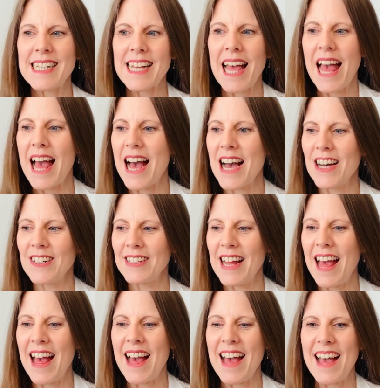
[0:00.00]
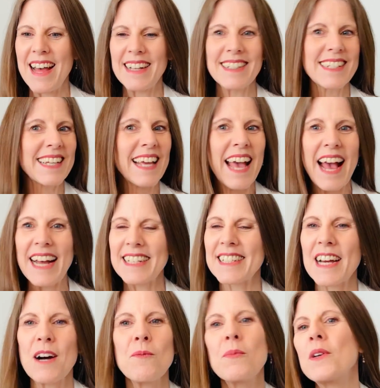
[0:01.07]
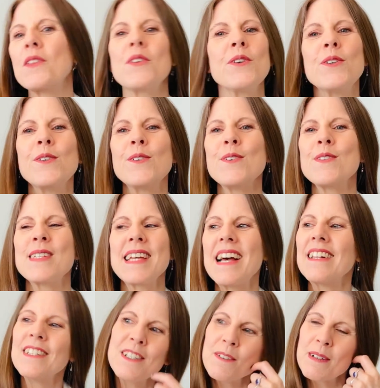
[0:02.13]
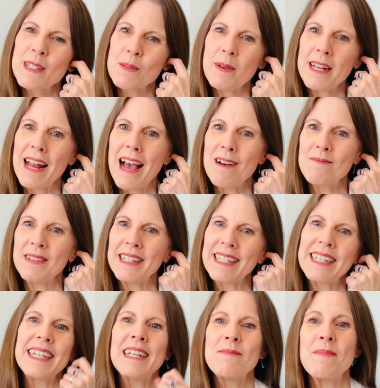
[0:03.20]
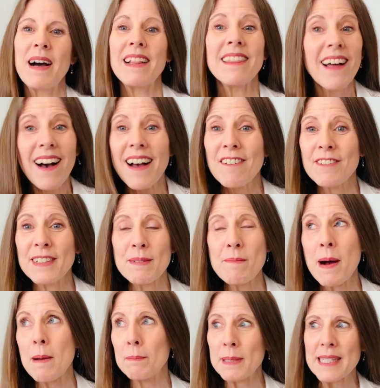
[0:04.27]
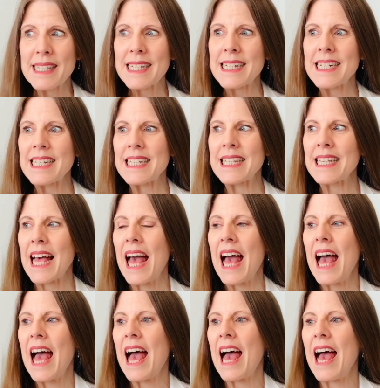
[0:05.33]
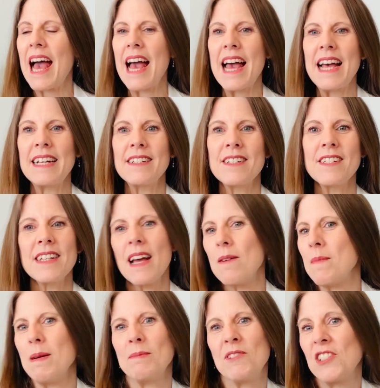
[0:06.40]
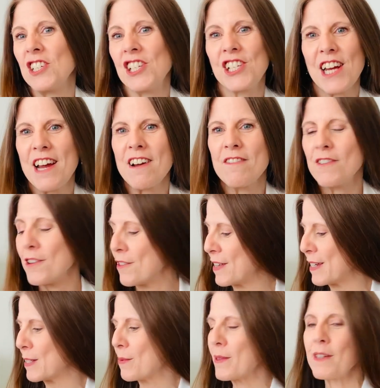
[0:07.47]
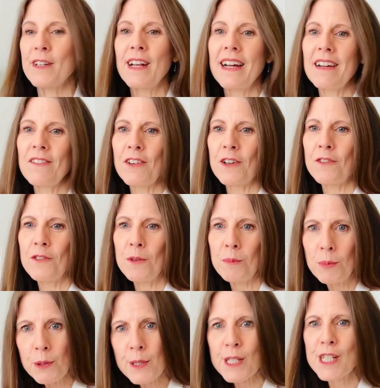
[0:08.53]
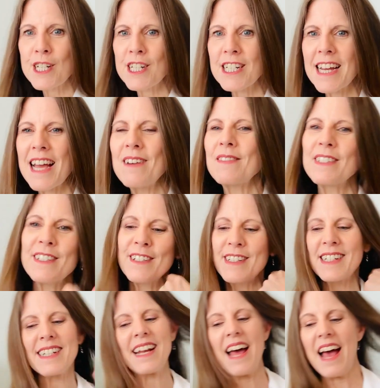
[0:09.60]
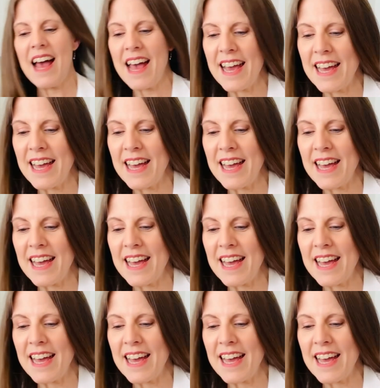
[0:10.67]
down and catch up with you, tell you what's been happening in my life and in my business, and yeah, maybe just share a few things with you. Like I've got a few books to share with you today.